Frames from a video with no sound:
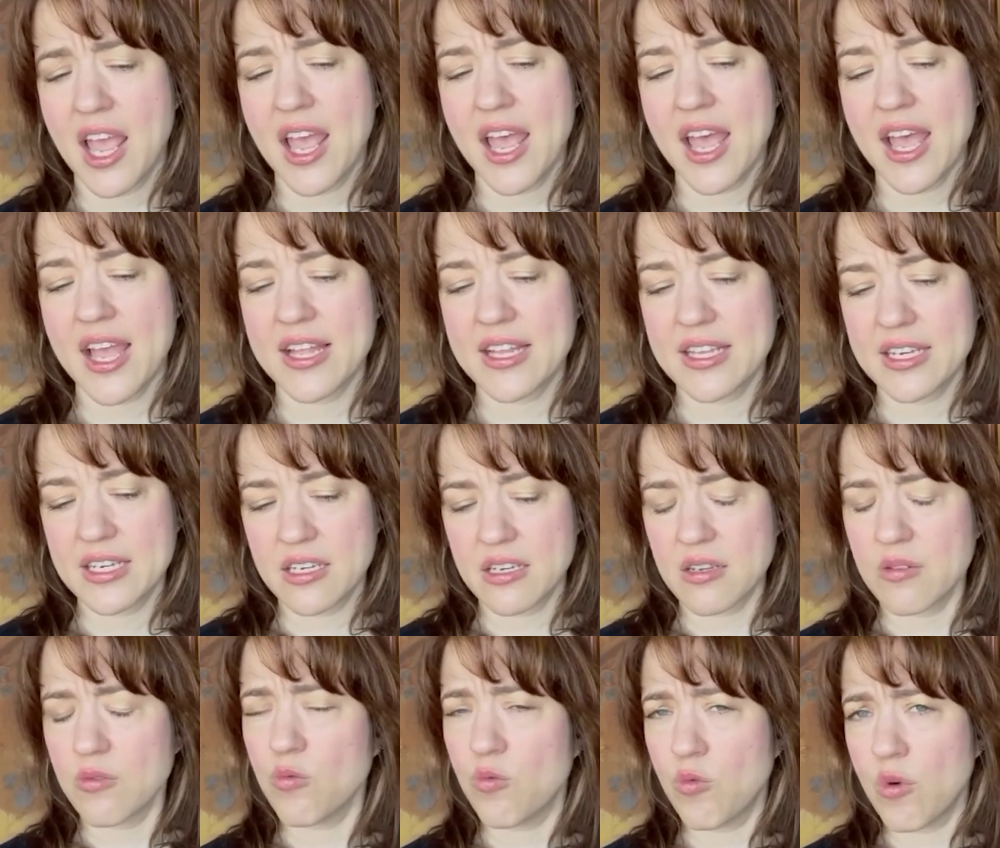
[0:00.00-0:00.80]
And
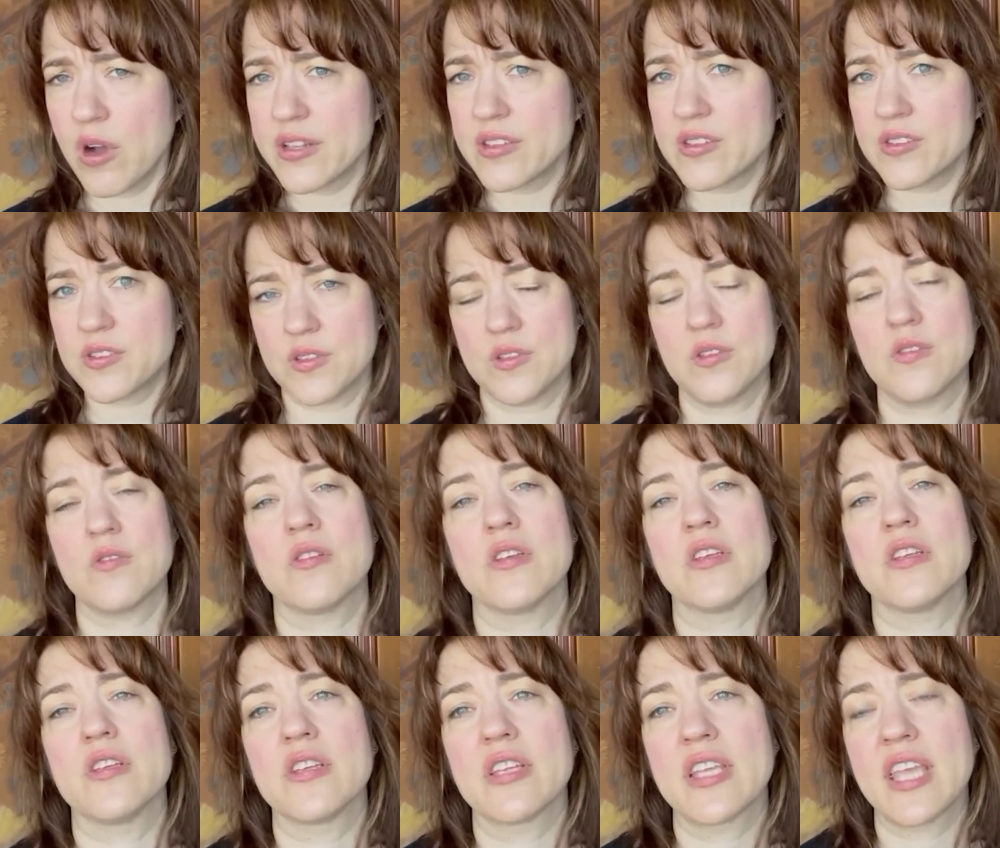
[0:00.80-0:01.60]
one
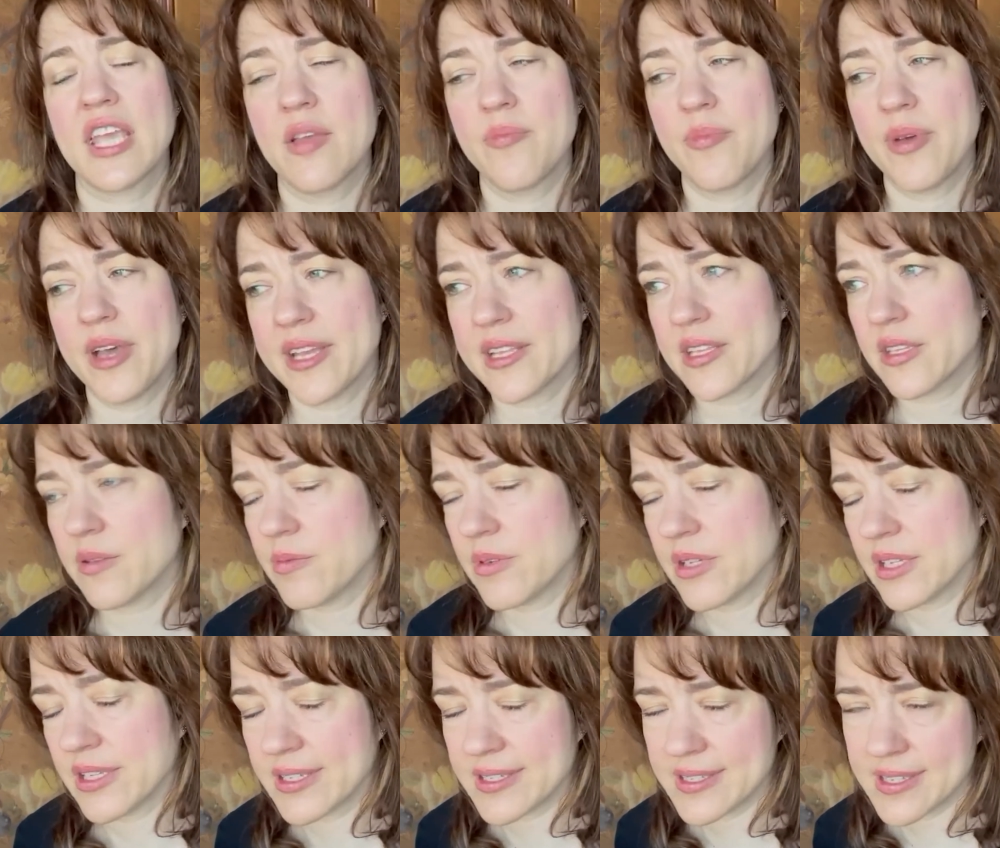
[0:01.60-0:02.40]
student came back to
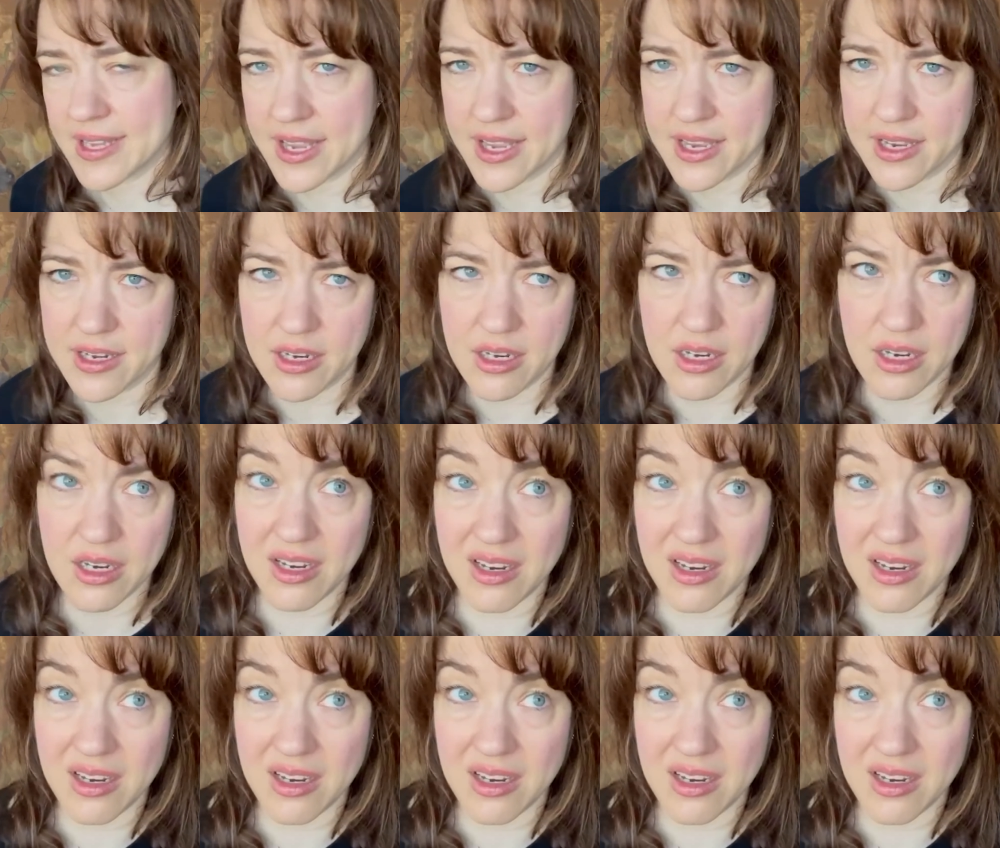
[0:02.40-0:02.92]
me and said,